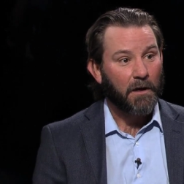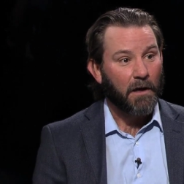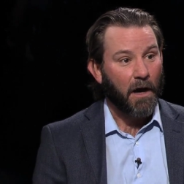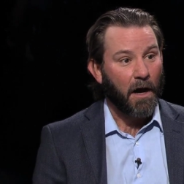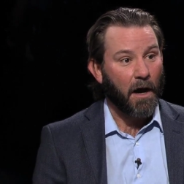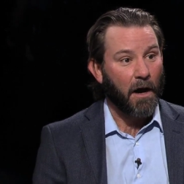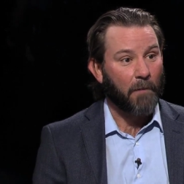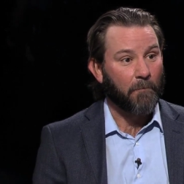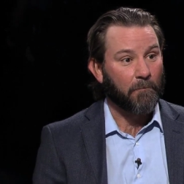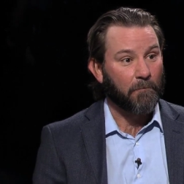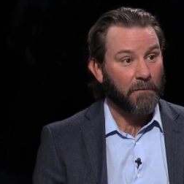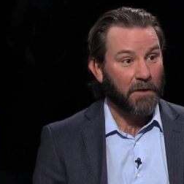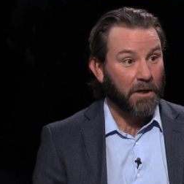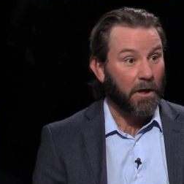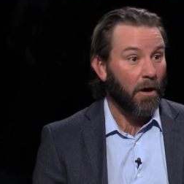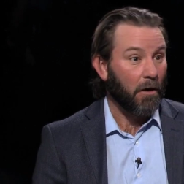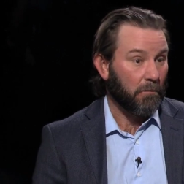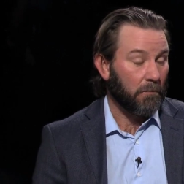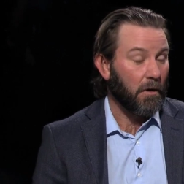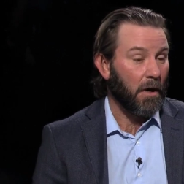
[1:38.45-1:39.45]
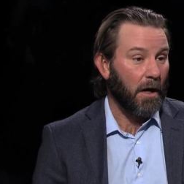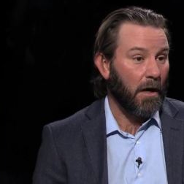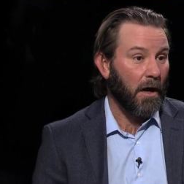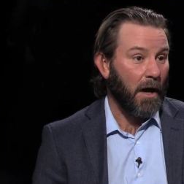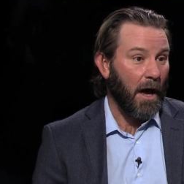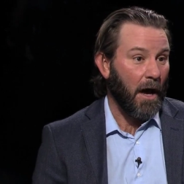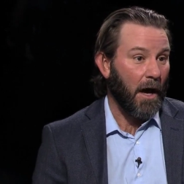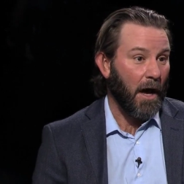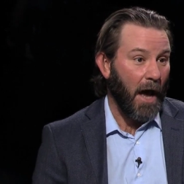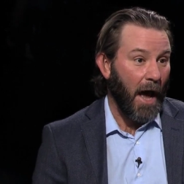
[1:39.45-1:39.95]

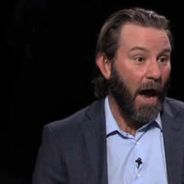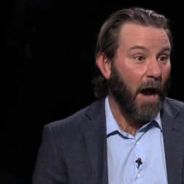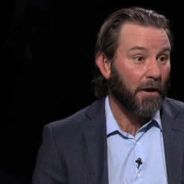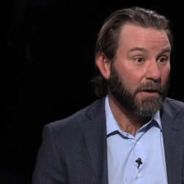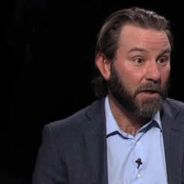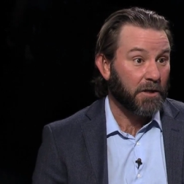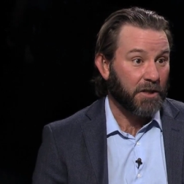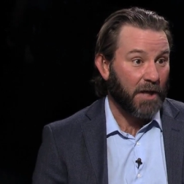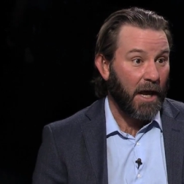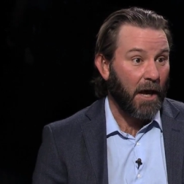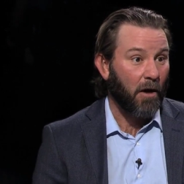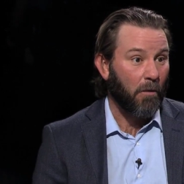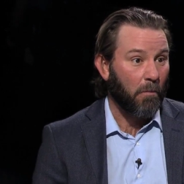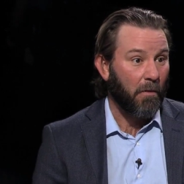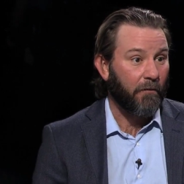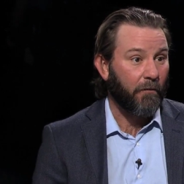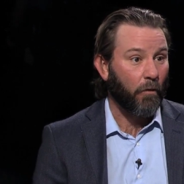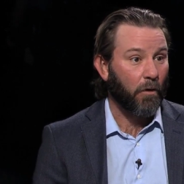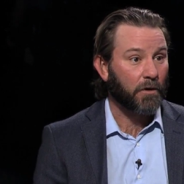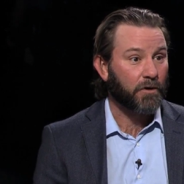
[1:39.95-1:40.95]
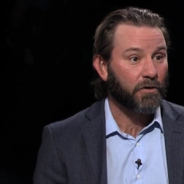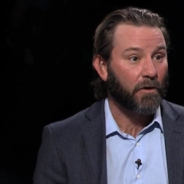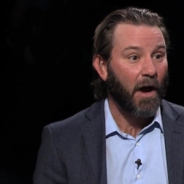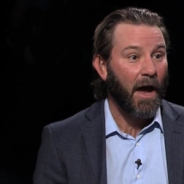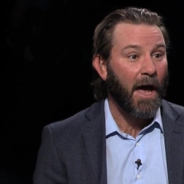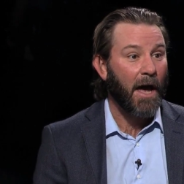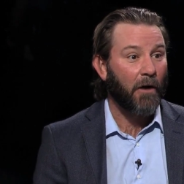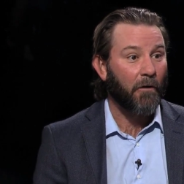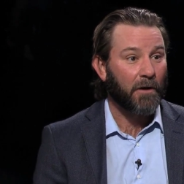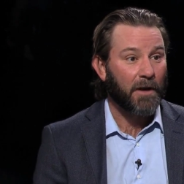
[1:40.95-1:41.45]
out of jail before
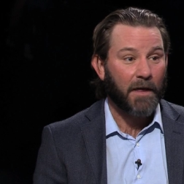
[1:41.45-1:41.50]
trial.